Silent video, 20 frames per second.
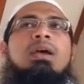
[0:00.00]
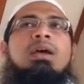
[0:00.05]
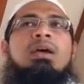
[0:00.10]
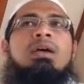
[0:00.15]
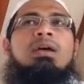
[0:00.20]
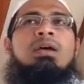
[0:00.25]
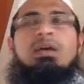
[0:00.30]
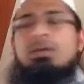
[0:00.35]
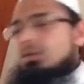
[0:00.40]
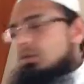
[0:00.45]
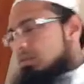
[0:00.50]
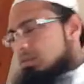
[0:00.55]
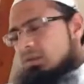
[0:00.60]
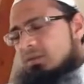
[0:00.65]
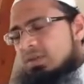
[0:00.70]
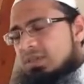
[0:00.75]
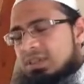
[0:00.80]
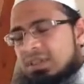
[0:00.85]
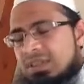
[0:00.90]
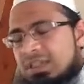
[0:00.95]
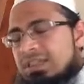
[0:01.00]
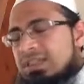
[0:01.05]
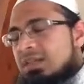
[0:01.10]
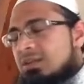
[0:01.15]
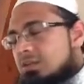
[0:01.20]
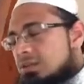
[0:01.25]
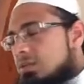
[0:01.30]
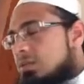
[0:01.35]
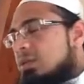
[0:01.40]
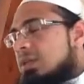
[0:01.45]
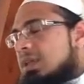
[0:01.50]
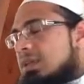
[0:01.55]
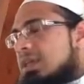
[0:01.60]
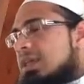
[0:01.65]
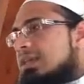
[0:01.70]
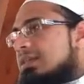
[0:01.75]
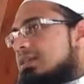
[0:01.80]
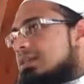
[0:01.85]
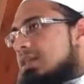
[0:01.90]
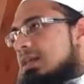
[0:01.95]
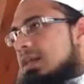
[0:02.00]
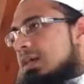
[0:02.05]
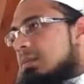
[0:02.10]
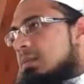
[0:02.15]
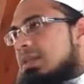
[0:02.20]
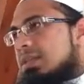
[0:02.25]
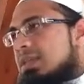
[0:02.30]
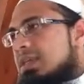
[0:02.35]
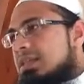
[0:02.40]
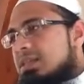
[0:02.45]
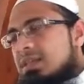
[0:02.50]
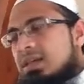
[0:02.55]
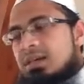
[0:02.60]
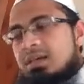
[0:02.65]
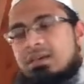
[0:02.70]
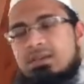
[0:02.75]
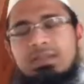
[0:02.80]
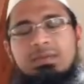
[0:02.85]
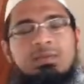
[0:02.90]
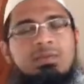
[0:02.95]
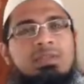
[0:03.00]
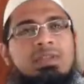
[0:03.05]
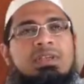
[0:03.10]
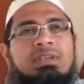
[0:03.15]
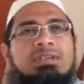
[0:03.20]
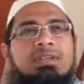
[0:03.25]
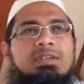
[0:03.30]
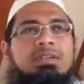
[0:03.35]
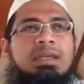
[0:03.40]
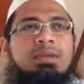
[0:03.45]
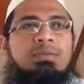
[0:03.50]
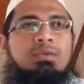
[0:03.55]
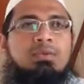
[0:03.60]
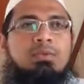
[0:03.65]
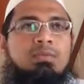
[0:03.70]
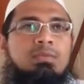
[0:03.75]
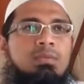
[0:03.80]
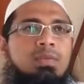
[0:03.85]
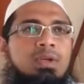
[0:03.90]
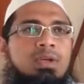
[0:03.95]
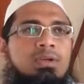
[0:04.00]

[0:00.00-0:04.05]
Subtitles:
wasallam, and obviously these are not the only things, but these are some of the things that came to